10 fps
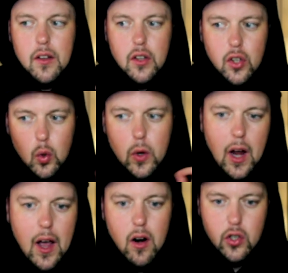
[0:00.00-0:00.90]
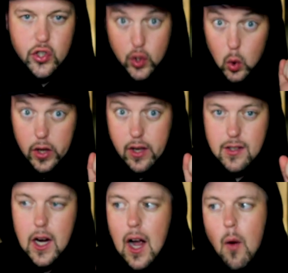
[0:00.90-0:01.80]
You and I are
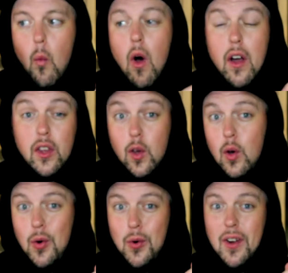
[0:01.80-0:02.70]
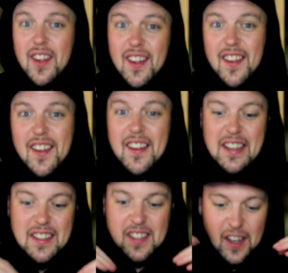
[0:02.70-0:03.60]
solies. Like, I want you
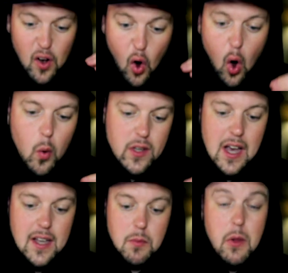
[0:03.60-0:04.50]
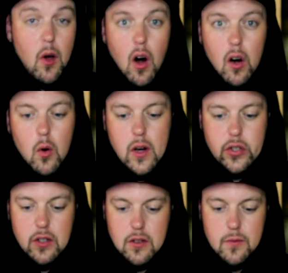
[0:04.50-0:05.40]
to always ask me the hard
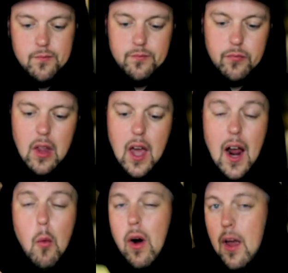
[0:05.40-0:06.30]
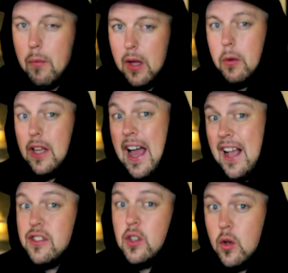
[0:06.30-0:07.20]
questions, and I want to be able to
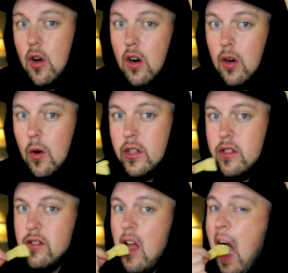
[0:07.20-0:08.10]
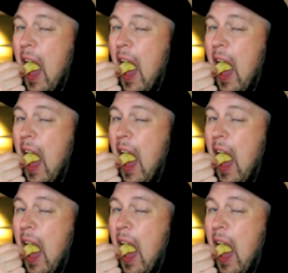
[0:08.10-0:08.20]
ask you the hard questions.